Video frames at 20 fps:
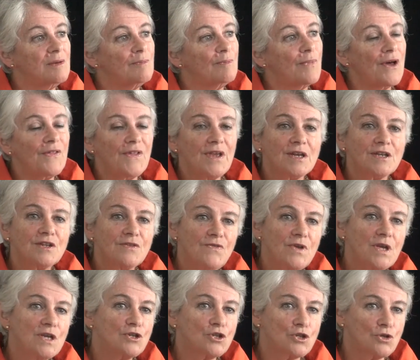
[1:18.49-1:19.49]
By the end of
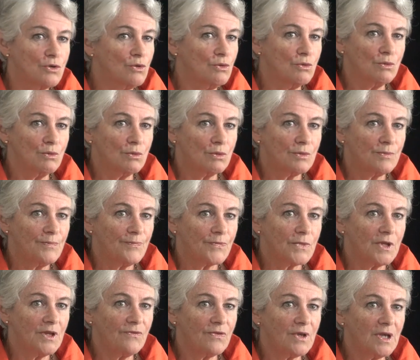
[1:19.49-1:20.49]
year two,
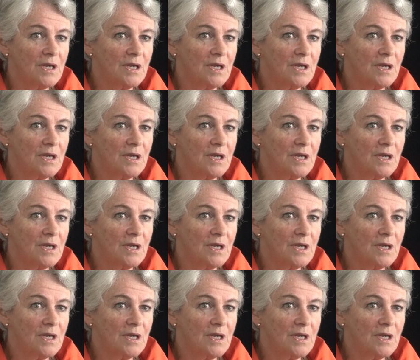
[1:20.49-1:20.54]
if